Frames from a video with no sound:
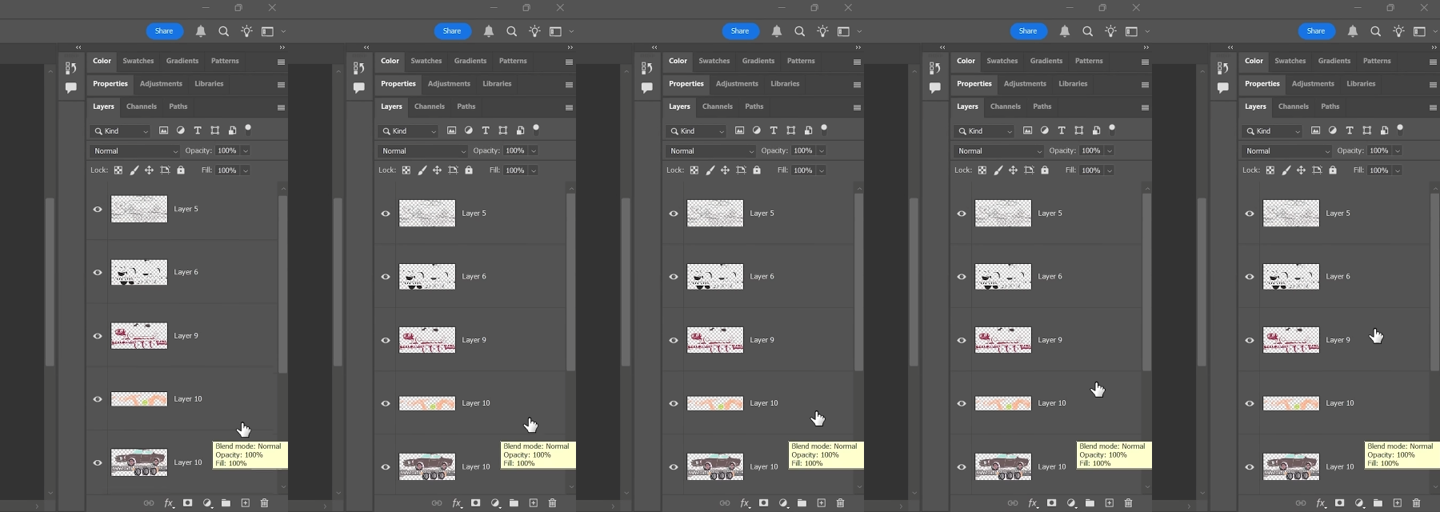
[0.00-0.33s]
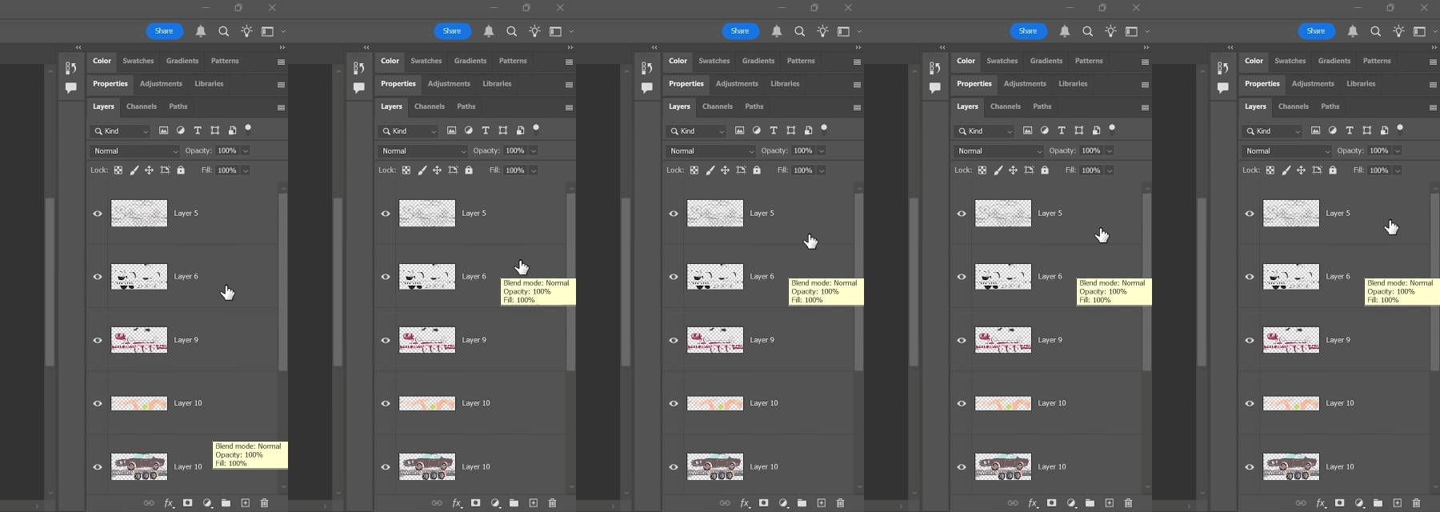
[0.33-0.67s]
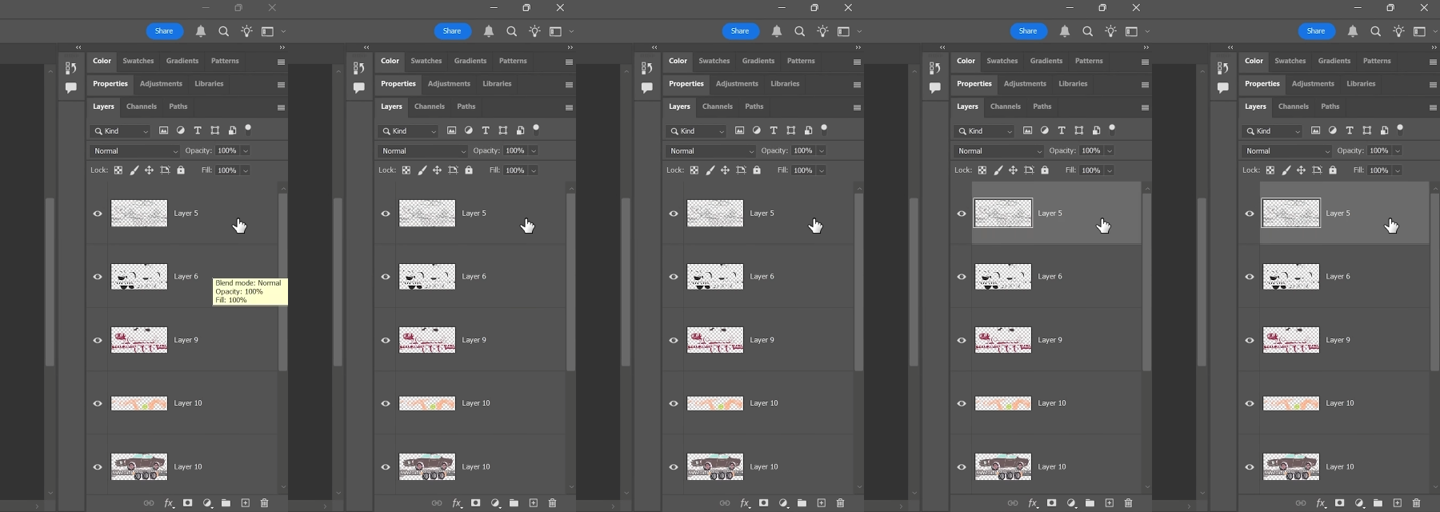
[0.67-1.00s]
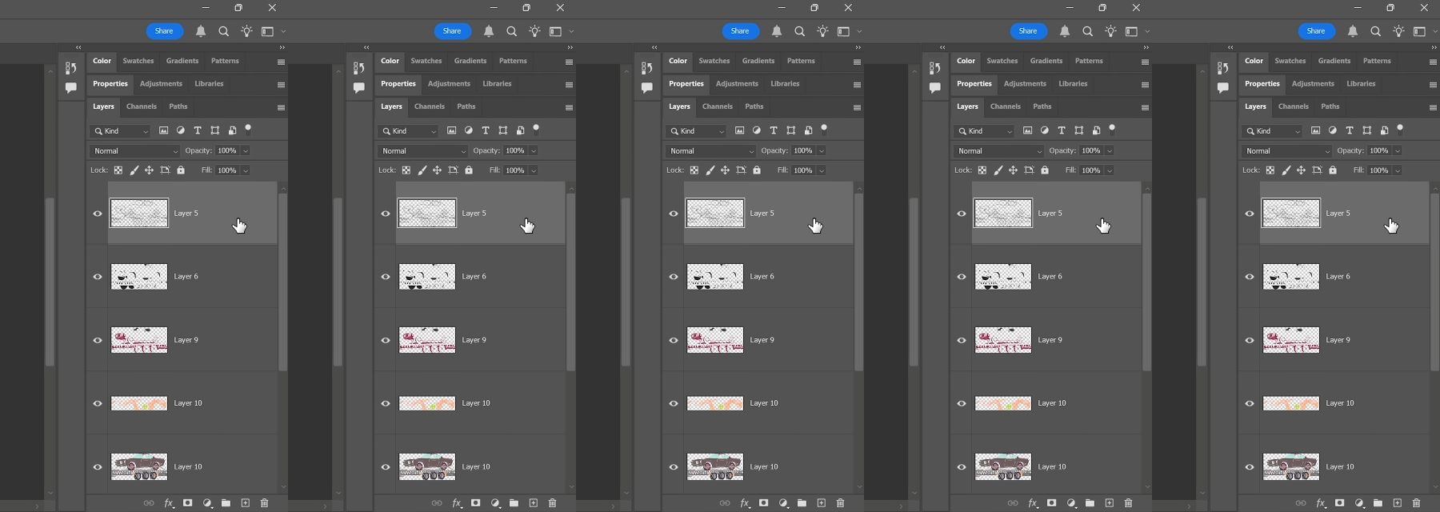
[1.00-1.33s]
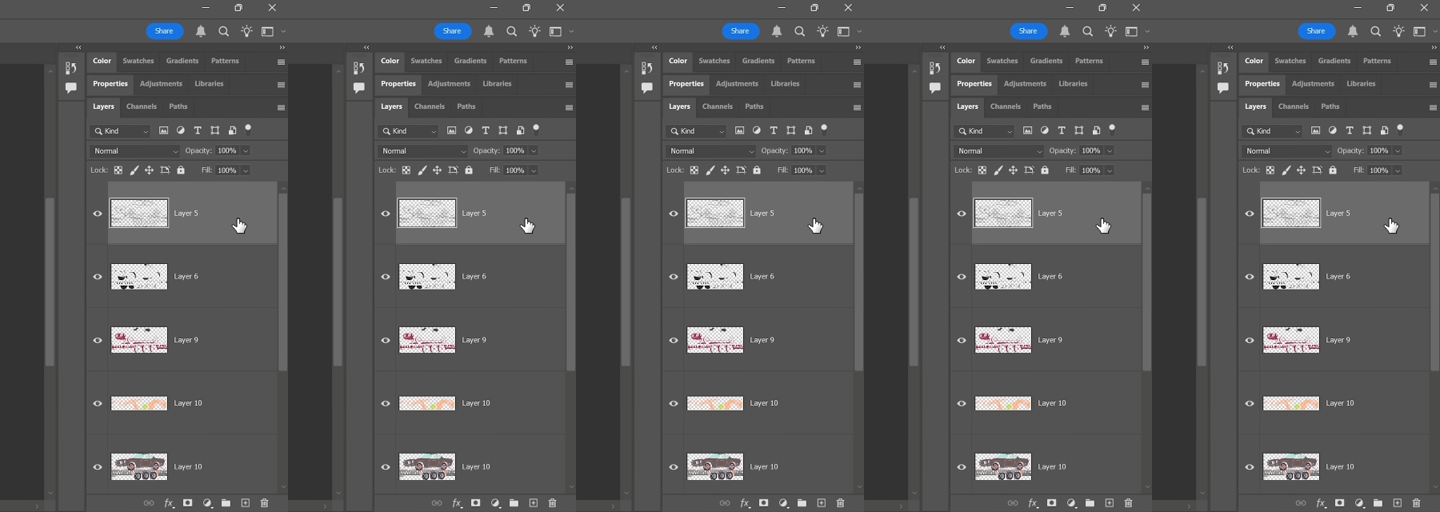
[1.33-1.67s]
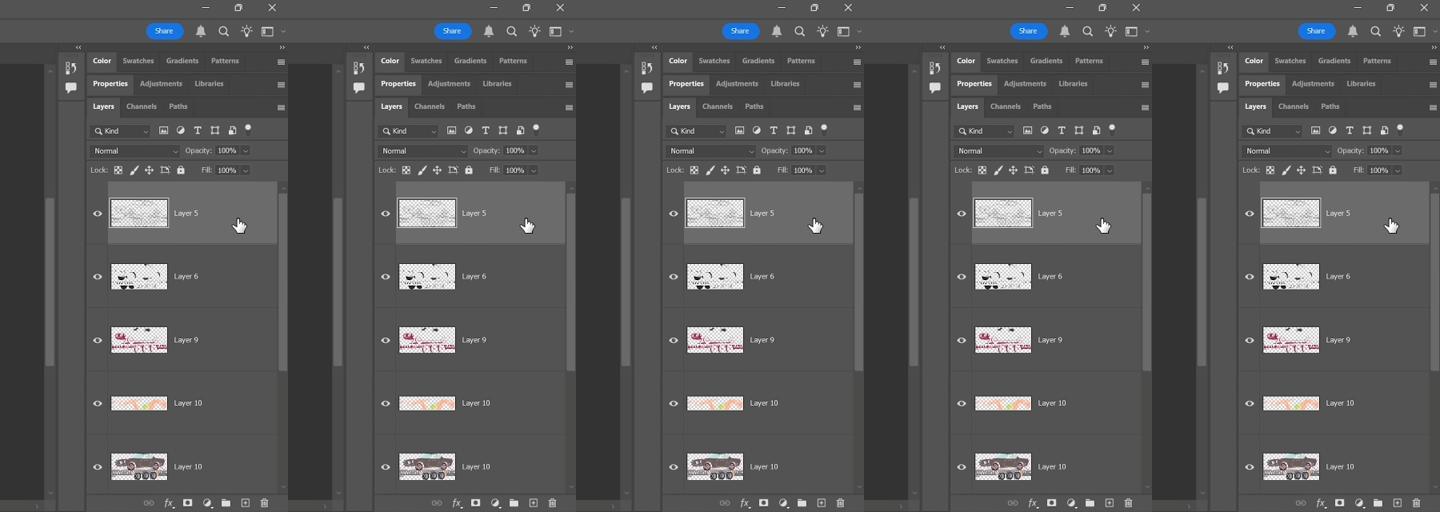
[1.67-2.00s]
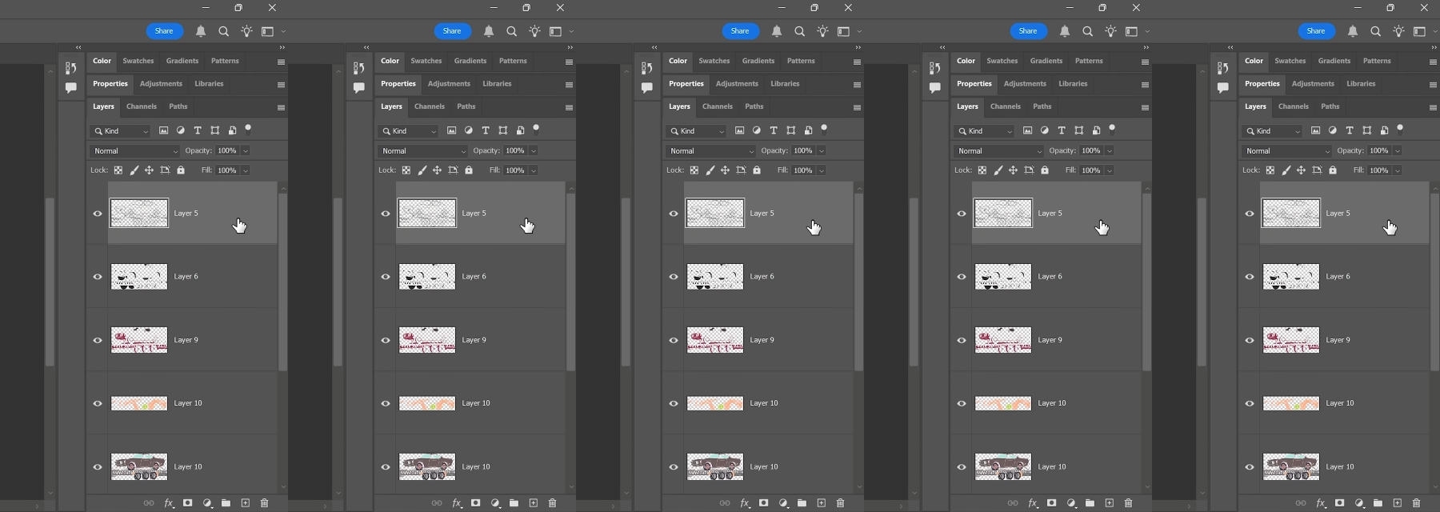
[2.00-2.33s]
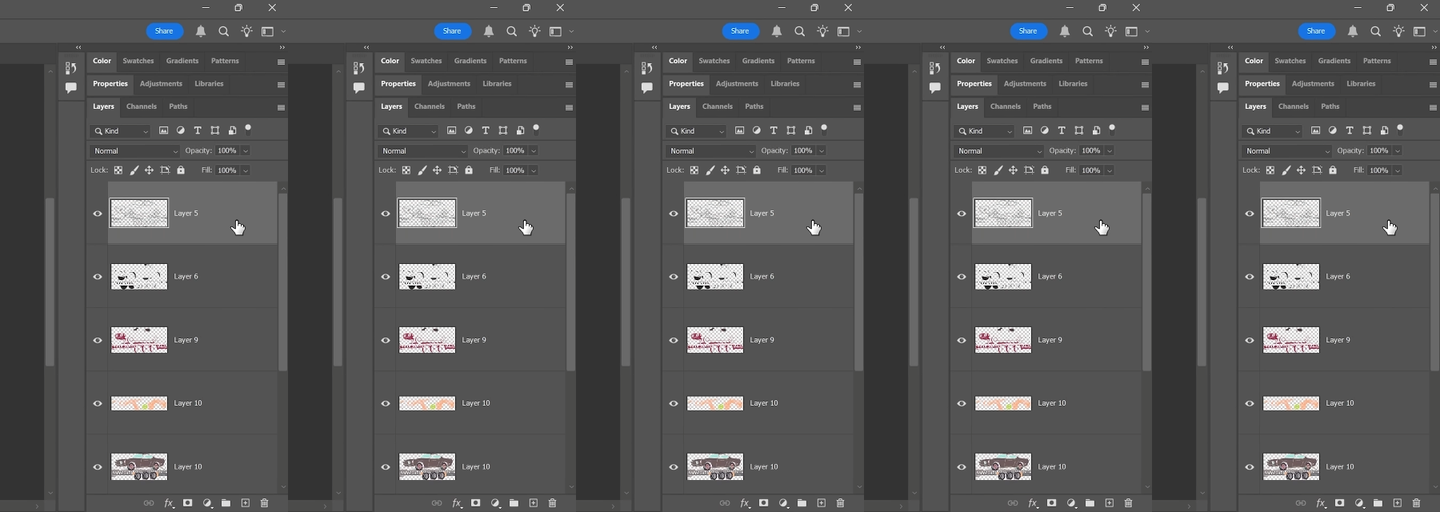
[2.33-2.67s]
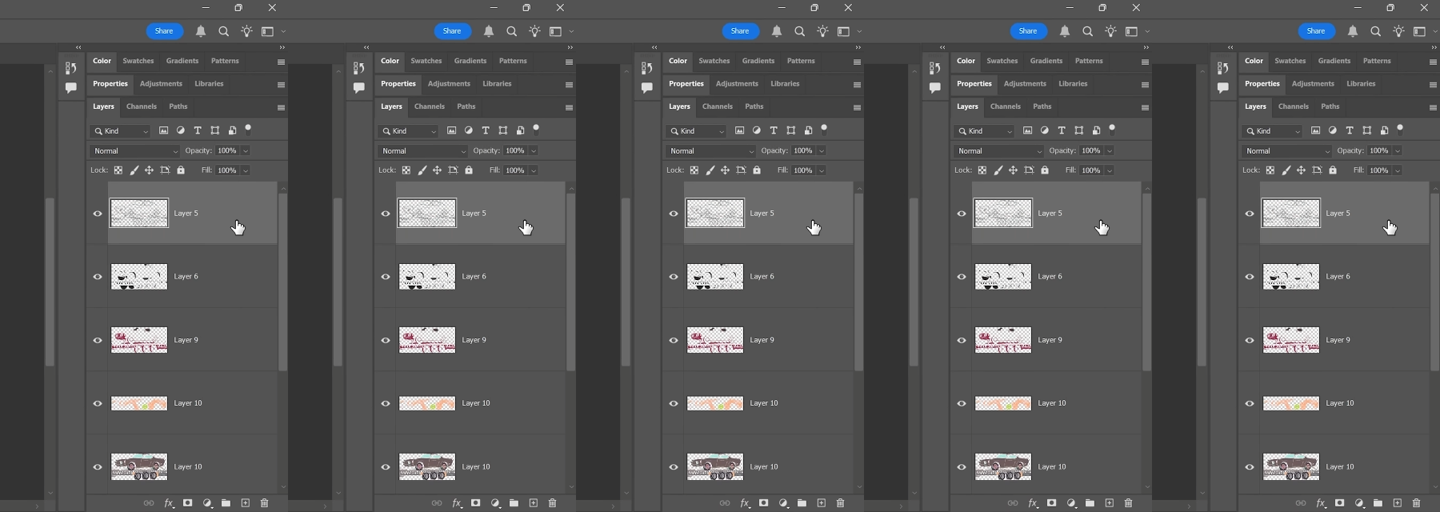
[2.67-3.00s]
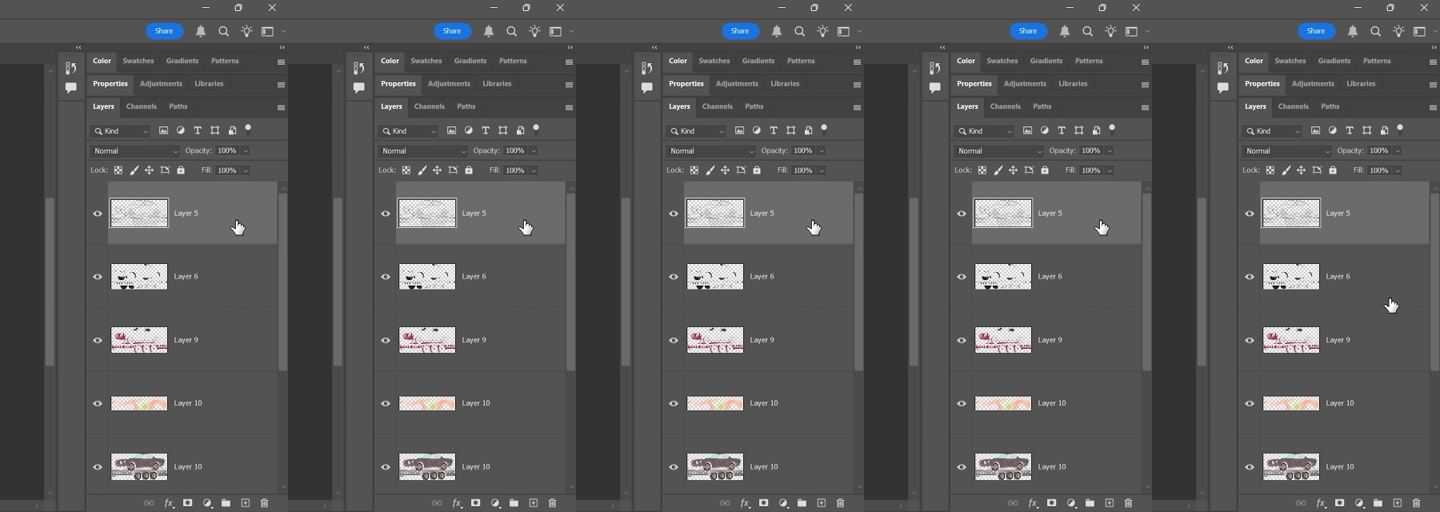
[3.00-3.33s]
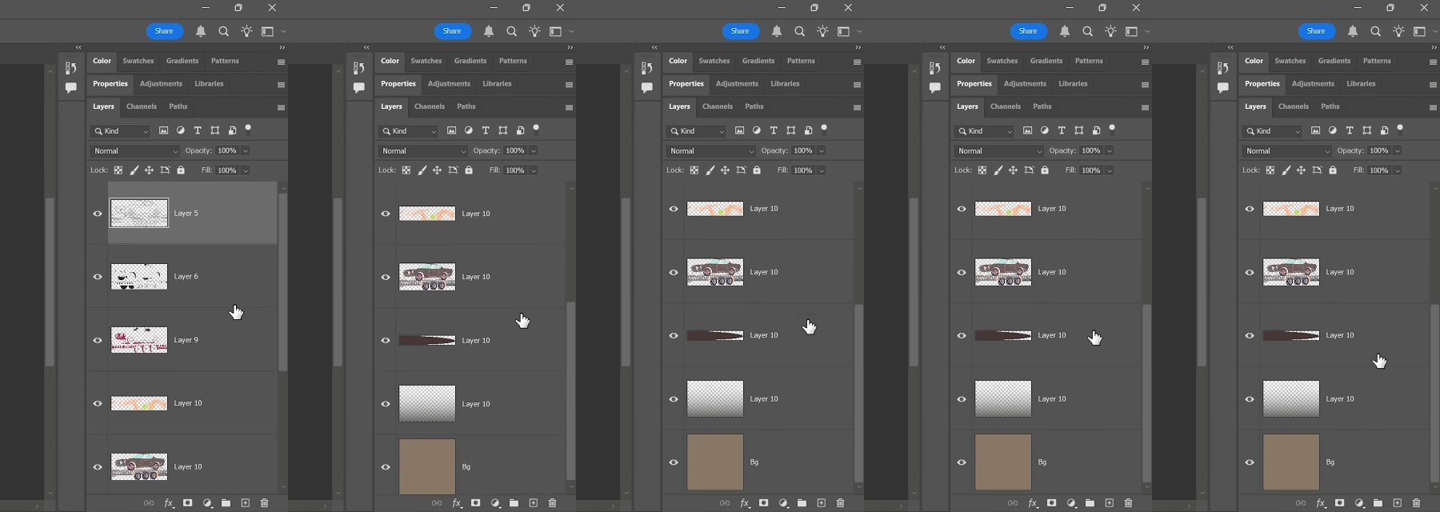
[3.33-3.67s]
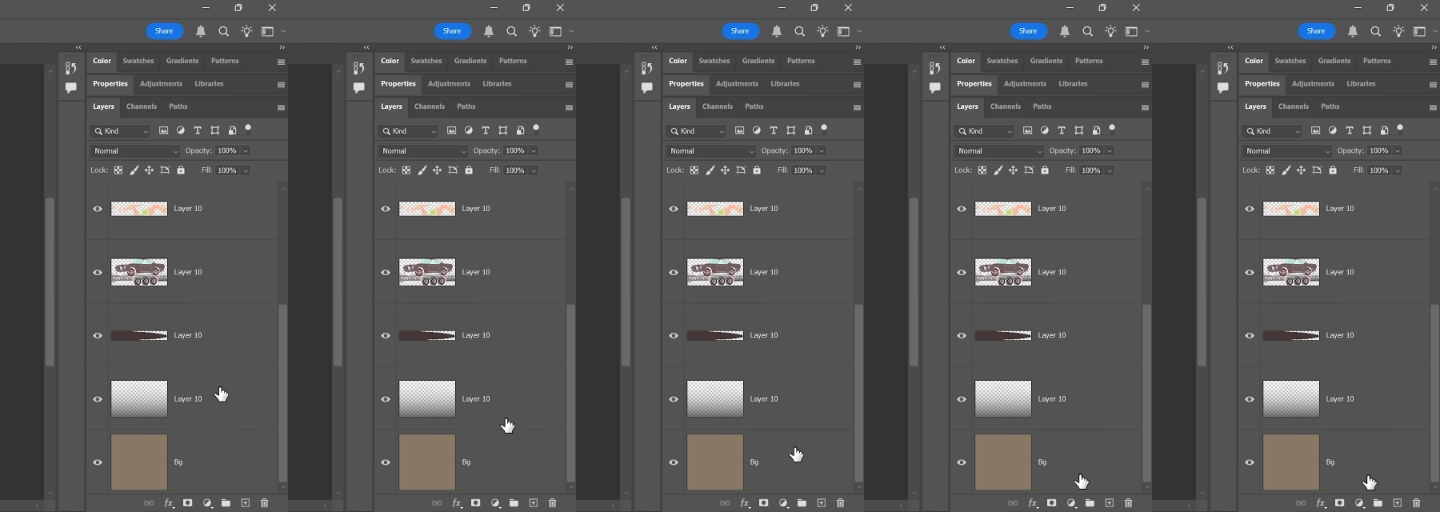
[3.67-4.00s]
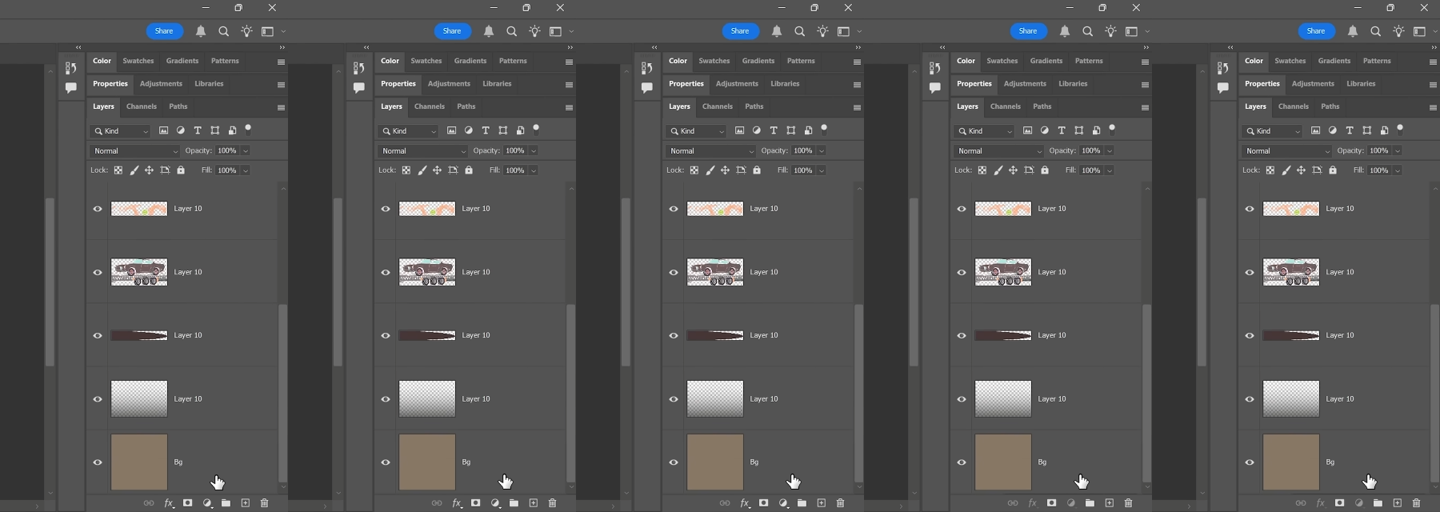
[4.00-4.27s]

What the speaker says: Nobody's mouth can be seen.